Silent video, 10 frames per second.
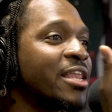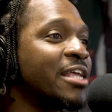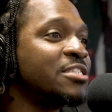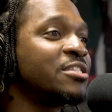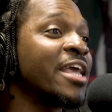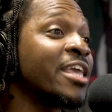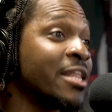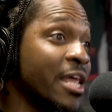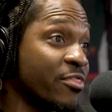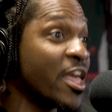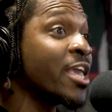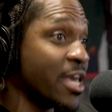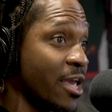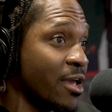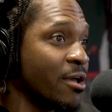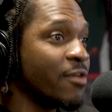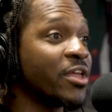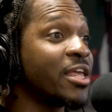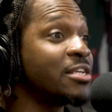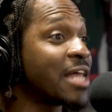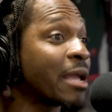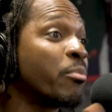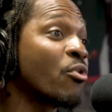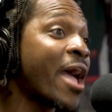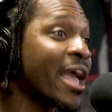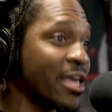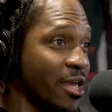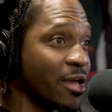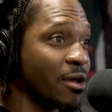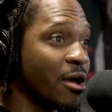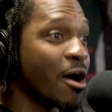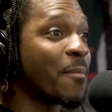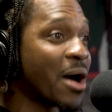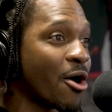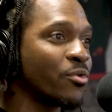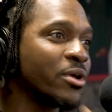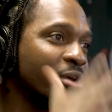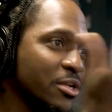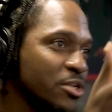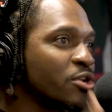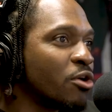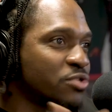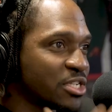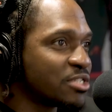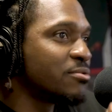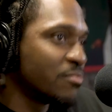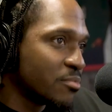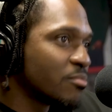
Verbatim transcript: that he's thinking that he's like bragging about, you know, just